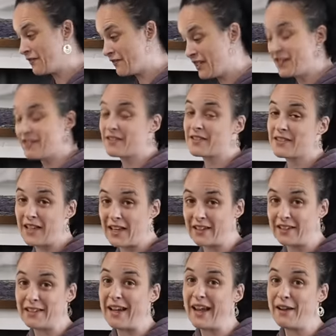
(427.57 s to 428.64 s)
years
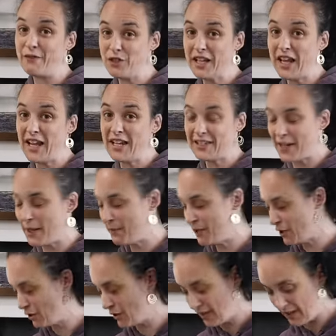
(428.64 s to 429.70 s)
every day that I've
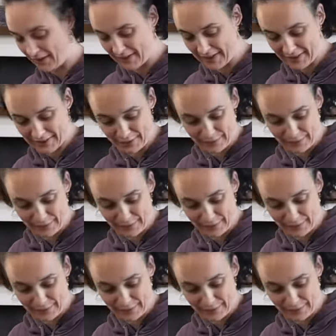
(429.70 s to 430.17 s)
been cooking on it.